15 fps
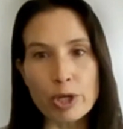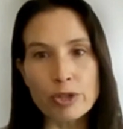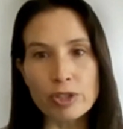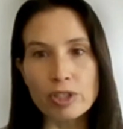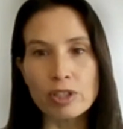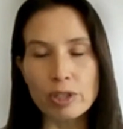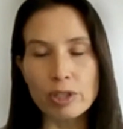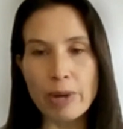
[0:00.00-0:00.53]

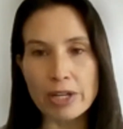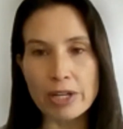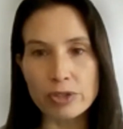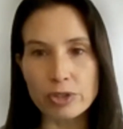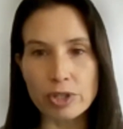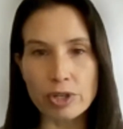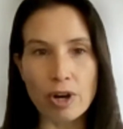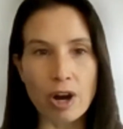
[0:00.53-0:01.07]
personal or
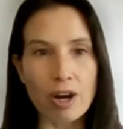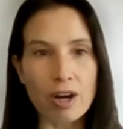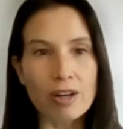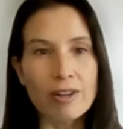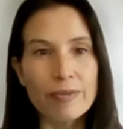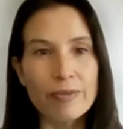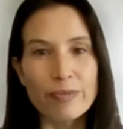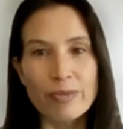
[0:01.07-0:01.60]
passenger
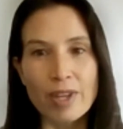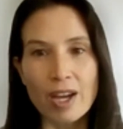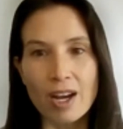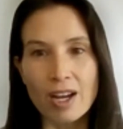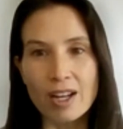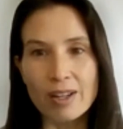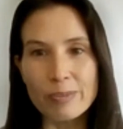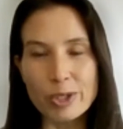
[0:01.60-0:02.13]
car
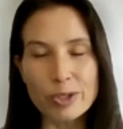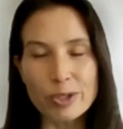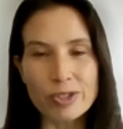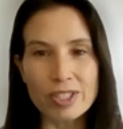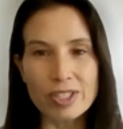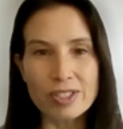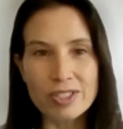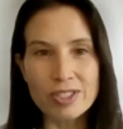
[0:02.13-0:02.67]

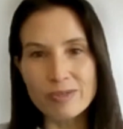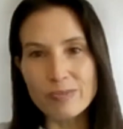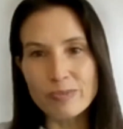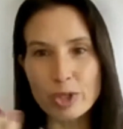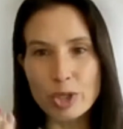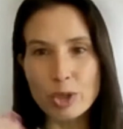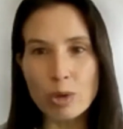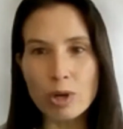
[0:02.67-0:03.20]
usage,
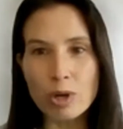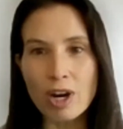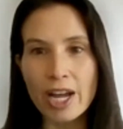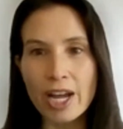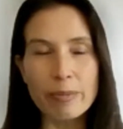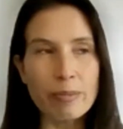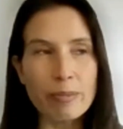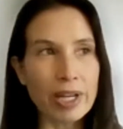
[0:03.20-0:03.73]
you or
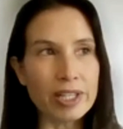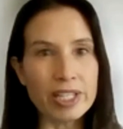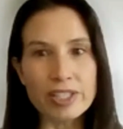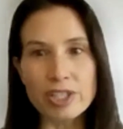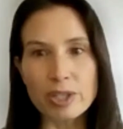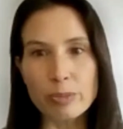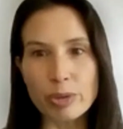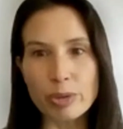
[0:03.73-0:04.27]
I might
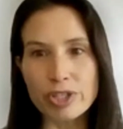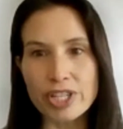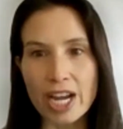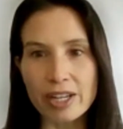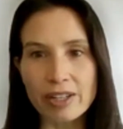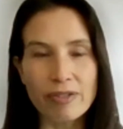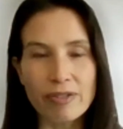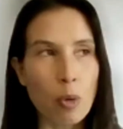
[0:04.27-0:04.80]
need to
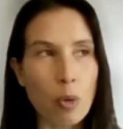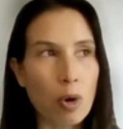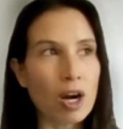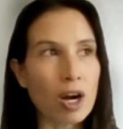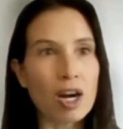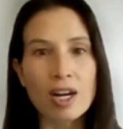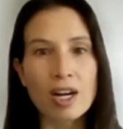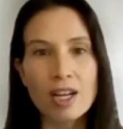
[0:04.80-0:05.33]
protect
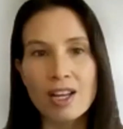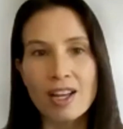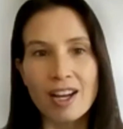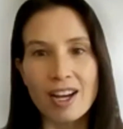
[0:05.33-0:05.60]
for